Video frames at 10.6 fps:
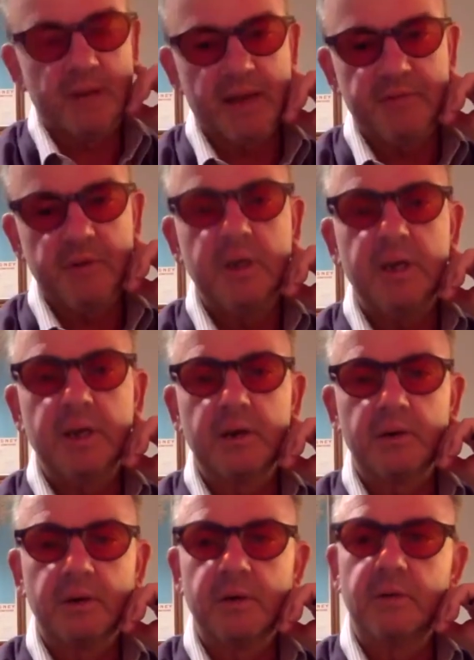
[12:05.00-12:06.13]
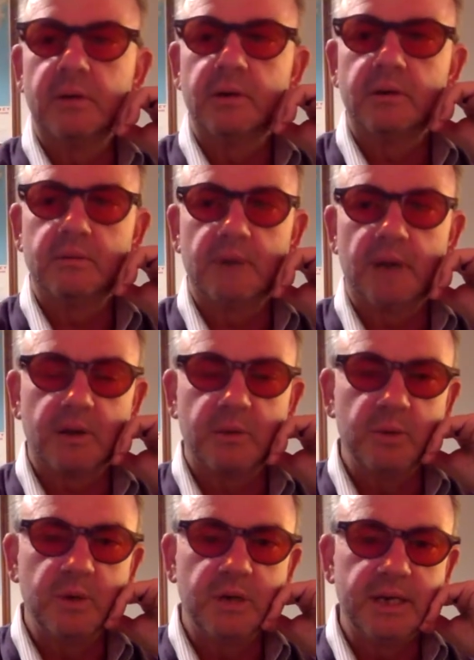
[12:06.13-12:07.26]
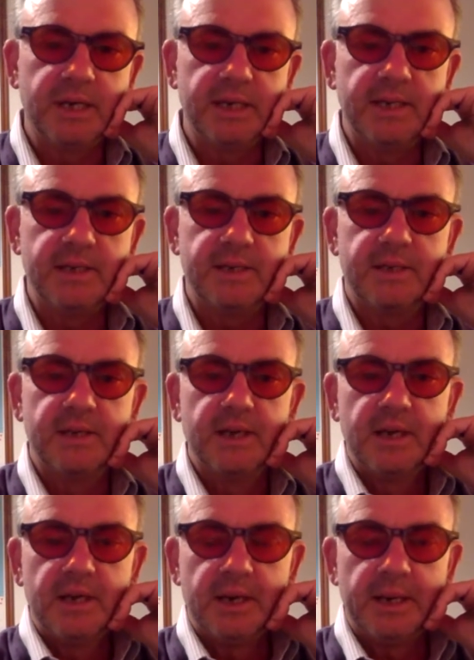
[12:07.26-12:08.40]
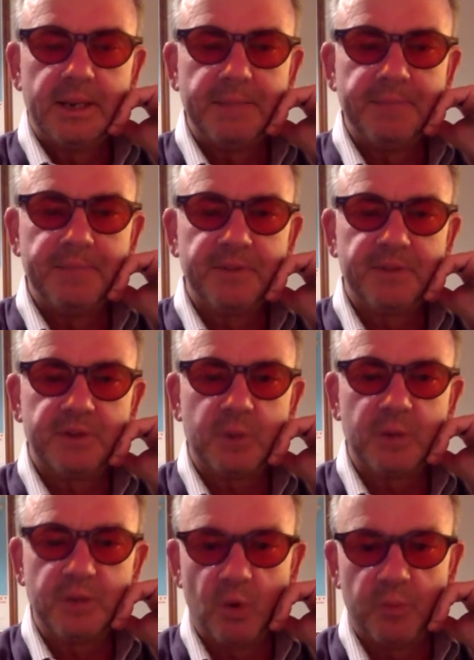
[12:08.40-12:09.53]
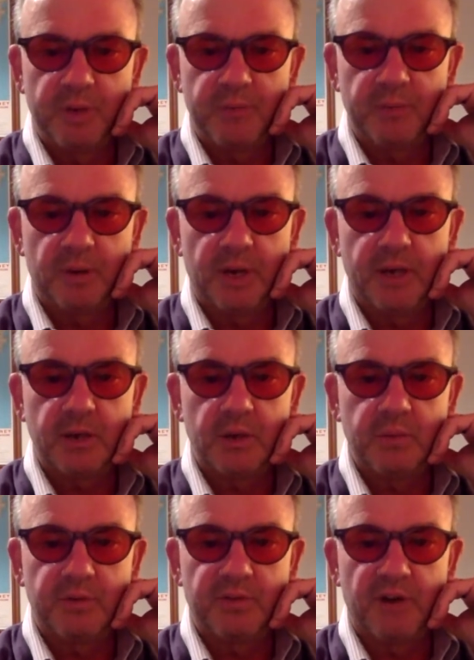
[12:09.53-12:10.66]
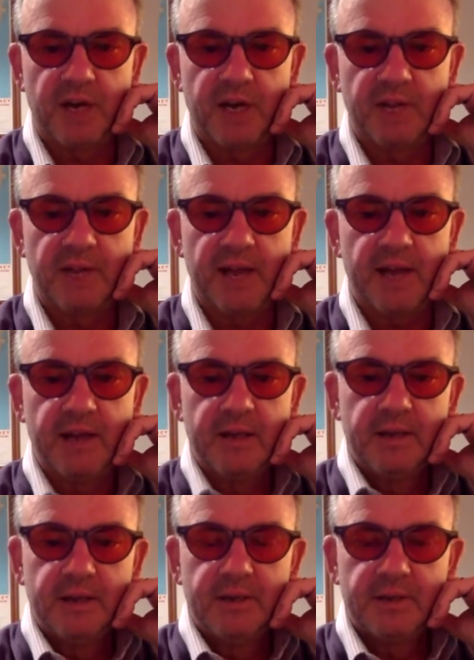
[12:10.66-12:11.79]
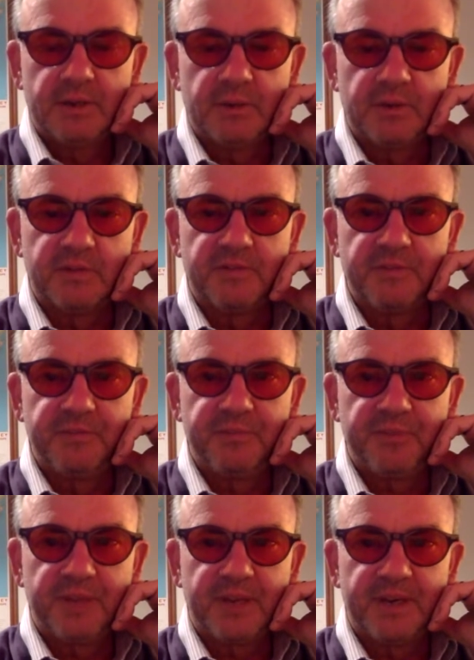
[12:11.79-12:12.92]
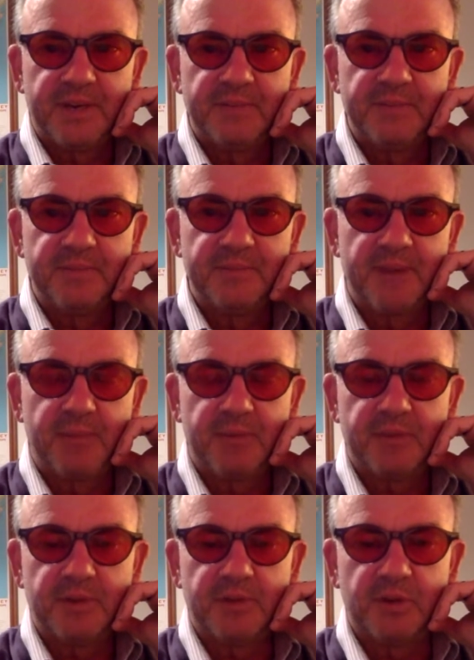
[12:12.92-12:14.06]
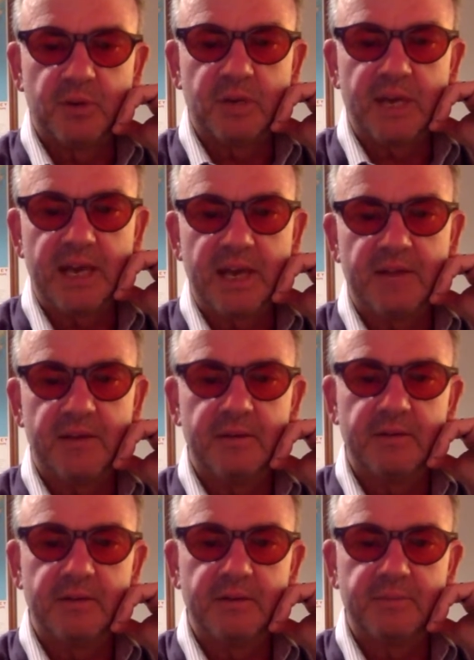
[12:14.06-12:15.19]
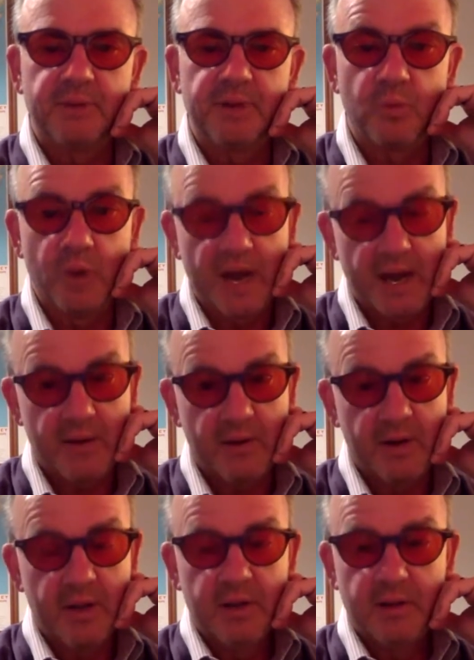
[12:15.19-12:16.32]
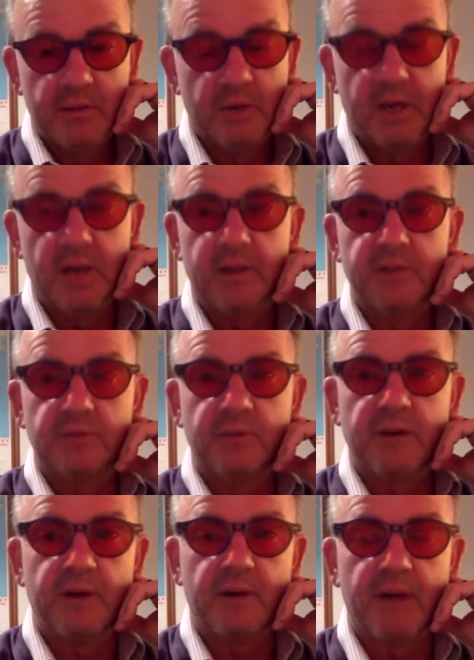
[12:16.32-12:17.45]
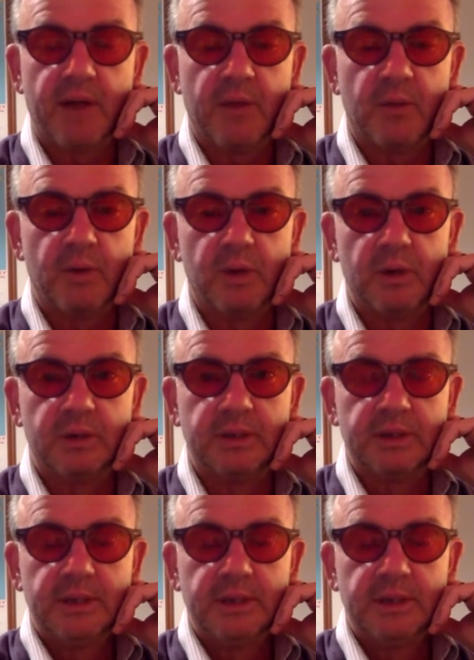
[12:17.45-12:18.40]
to have you here, and our community needs so many more people like you providing that sort of upper cervical care that is pretty rare. Well, it's rare around the world.